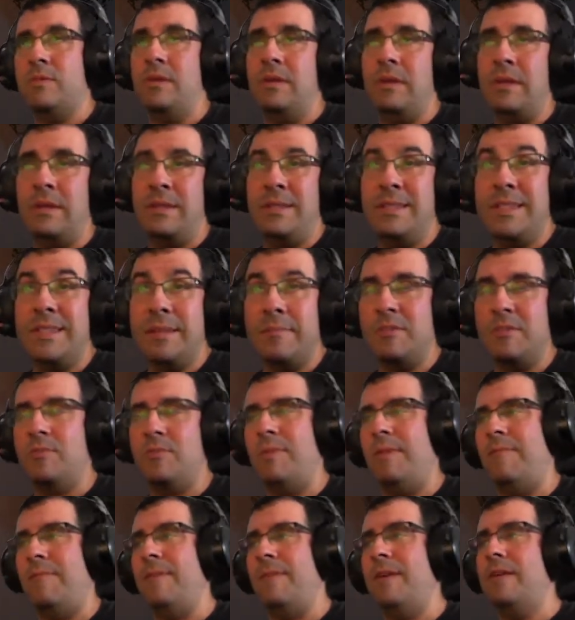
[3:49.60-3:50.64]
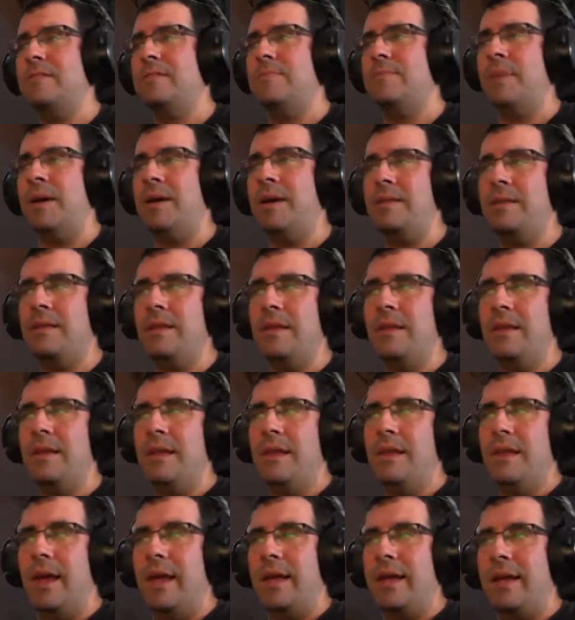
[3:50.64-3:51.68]
seems to be fixed, but
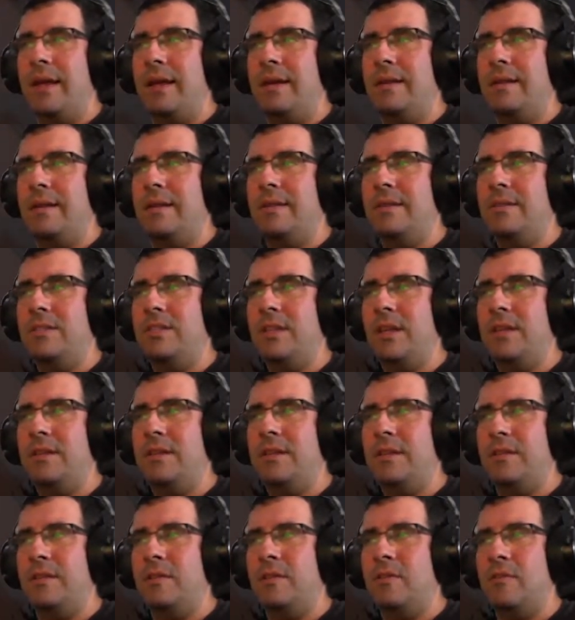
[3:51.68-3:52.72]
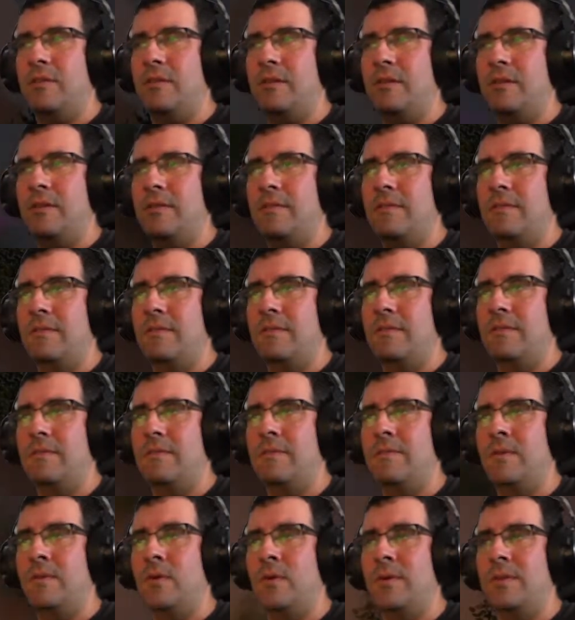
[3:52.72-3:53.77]
I can change it on
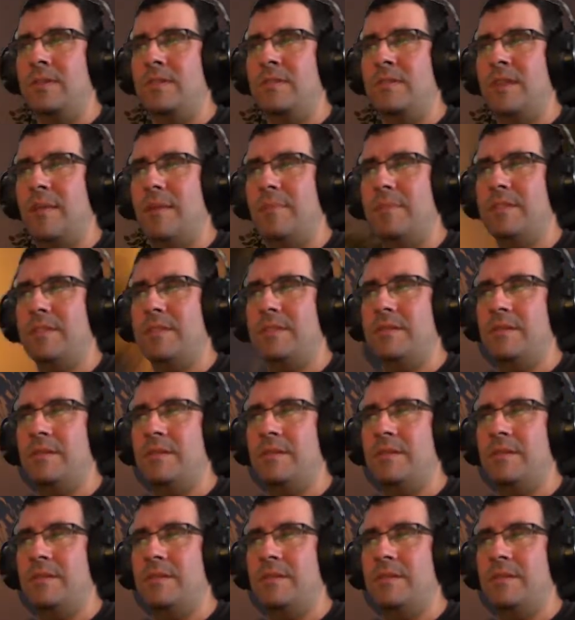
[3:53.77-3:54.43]
4 steps,